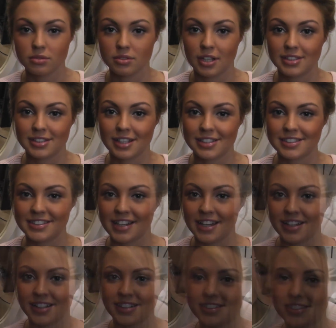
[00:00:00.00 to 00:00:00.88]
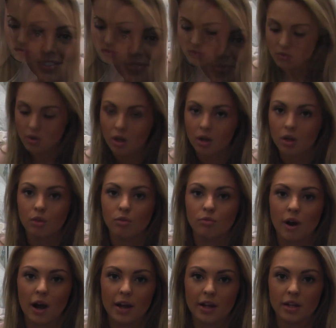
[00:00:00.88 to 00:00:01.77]
let's get started.
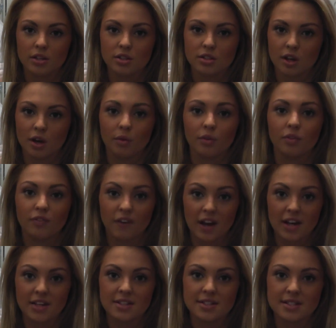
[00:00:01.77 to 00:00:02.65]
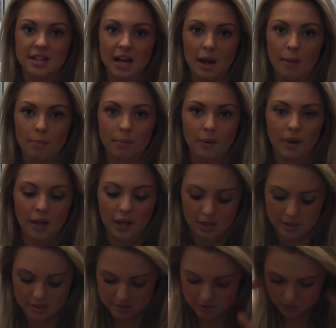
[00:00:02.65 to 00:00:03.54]
Right, so the first step
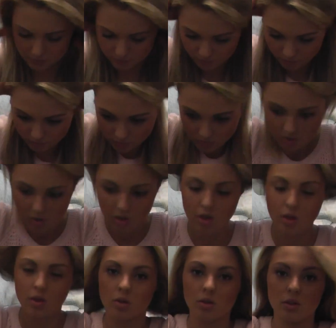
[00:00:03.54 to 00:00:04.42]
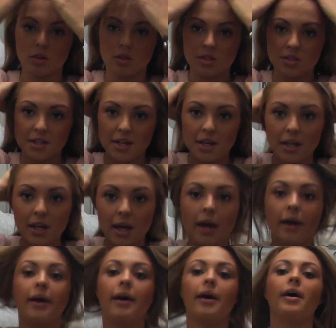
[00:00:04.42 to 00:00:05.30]
is take your
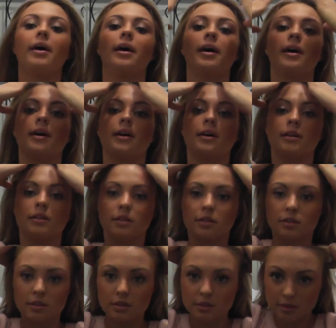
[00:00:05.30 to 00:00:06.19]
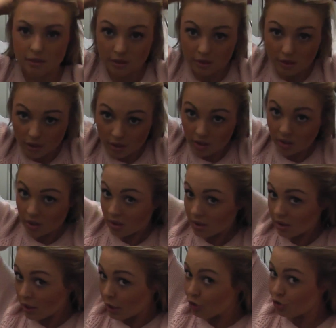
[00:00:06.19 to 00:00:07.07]
hair and
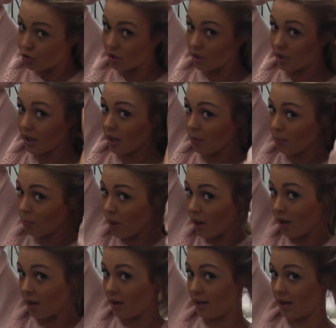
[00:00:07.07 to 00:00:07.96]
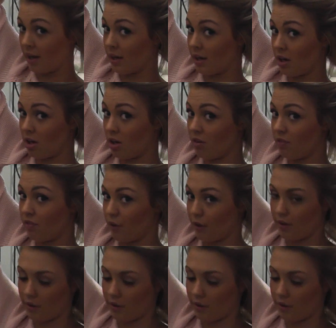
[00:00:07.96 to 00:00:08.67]
literally part it in half like